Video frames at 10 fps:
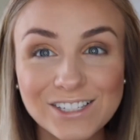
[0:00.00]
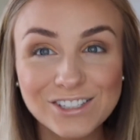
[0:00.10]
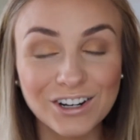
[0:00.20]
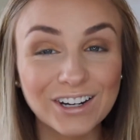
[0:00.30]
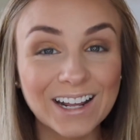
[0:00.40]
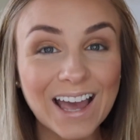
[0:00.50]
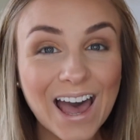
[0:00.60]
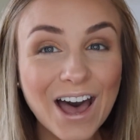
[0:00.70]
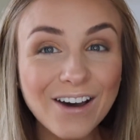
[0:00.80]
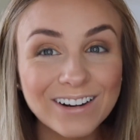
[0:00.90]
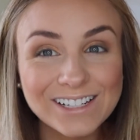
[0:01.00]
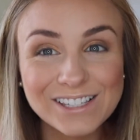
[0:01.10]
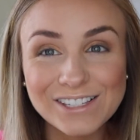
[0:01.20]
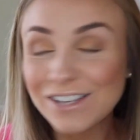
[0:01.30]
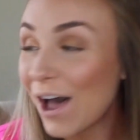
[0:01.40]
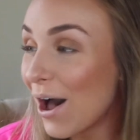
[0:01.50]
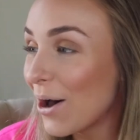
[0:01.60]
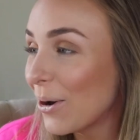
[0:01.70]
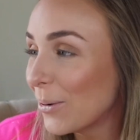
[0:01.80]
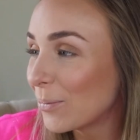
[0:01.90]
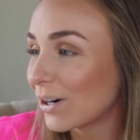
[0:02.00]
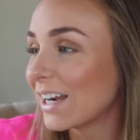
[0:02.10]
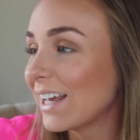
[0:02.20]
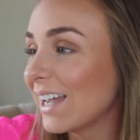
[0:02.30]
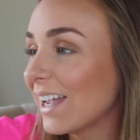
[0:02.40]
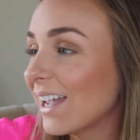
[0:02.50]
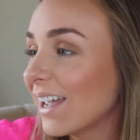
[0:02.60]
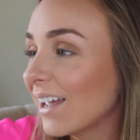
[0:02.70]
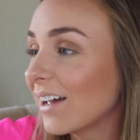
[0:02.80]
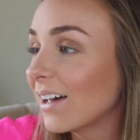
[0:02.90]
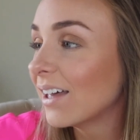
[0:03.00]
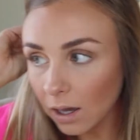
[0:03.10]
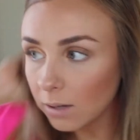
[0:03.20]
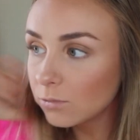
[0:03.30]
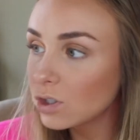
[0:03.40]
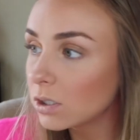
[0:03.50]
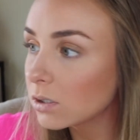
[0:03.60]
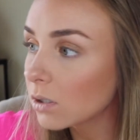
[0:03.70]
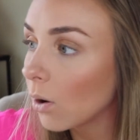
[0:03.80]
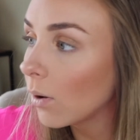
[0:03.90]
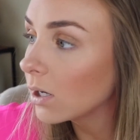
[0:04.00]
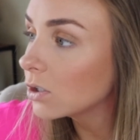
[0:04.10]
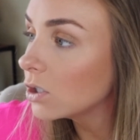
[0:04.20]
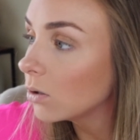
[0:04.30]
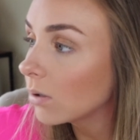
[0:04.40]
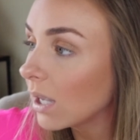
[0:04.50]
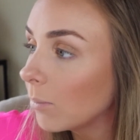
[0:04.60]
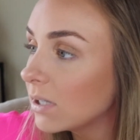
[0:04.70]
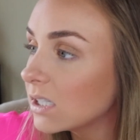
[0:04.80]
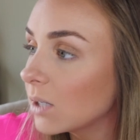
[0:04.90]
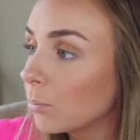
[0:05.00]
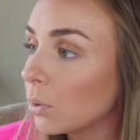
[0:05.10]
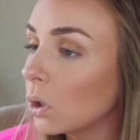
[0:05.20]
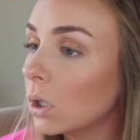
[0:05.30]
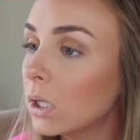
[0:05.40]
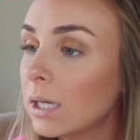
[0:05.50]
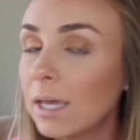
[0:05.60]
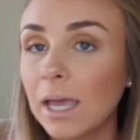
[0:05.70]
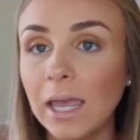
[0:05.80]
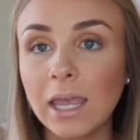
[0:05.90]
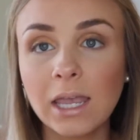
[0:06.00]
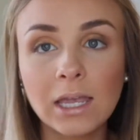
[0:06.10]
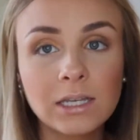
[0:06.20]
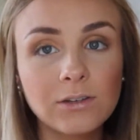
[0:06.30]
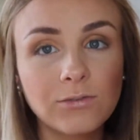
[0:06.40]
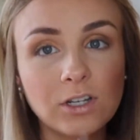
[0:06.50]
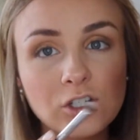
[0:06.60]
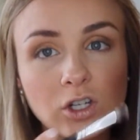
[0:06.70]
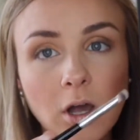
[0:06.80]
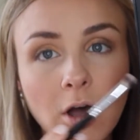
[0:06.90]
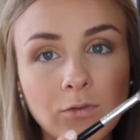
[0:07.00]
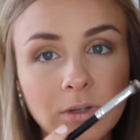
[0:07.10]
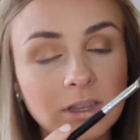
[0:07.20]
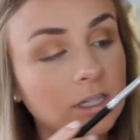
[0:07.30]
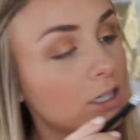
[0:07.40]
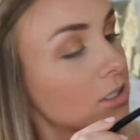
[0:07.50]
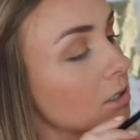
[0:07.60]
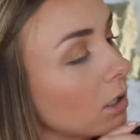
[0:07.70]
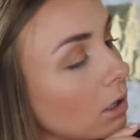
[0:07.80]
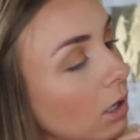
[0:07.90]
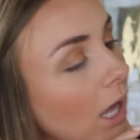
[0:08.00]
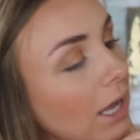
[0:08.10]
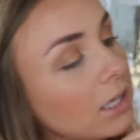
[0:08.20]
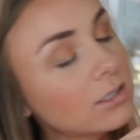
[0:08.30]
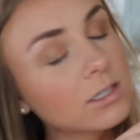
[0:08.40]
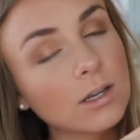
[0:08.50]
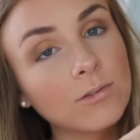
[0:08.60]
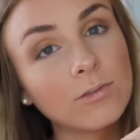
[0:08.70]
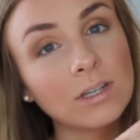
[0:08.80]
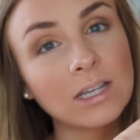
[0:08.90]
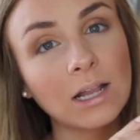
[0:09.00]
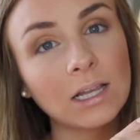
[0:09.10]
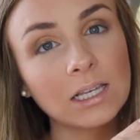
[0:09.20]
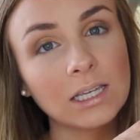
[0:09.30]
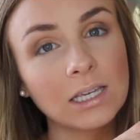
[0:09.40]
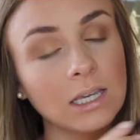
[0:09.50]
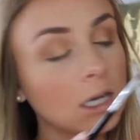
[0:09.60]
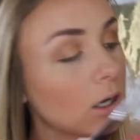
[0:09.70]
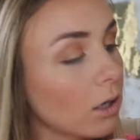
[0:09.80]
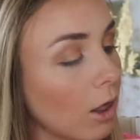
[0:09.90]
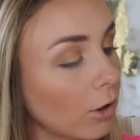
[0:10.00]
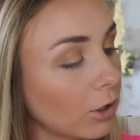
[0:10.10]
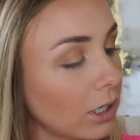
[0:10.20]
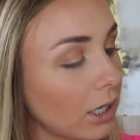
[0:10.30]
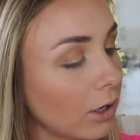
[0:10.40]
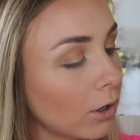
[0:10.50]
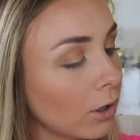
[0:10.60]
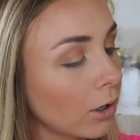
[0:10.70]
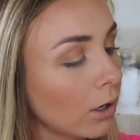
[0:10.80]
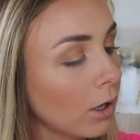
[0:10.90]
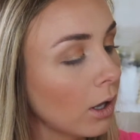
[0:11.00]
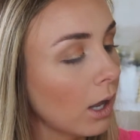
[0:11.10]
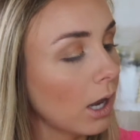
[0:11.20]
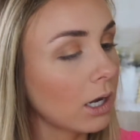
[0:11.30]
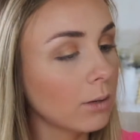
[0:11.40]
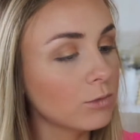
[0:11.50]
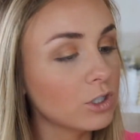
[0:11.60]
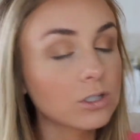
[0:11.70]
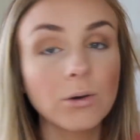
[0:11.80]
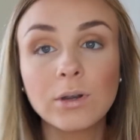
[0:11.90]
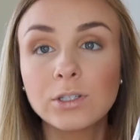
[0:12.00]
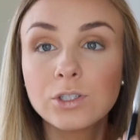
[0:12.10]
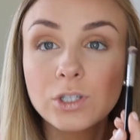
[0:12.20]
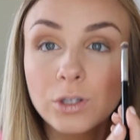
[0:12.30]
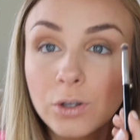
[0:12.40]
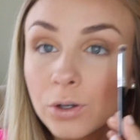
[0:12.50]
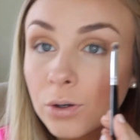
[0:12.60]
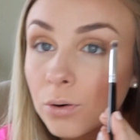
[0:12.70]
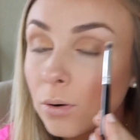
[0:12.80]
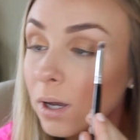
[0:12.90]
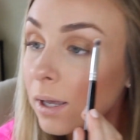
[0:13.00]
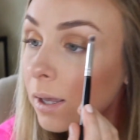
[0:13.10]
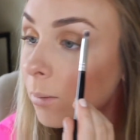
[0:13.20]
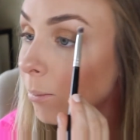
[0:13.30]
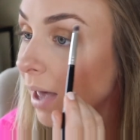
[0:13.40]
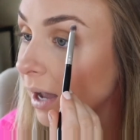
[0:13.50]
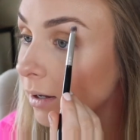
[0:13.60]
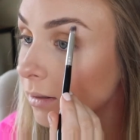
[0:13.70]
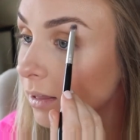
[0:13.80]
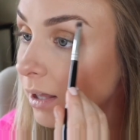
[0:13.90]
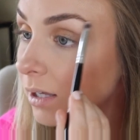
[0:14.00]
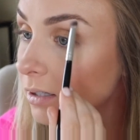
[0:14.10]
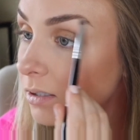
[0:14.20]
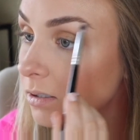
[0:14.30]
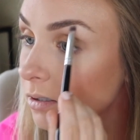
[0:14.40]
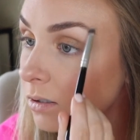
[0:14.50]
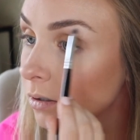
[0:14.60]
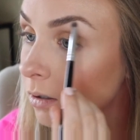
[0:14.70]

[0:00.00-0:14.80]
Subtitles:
is turning out. It's so pretty. I'm just going to keep it simple and finish it off with this light vanilla-y color here. And I'm just going to pack this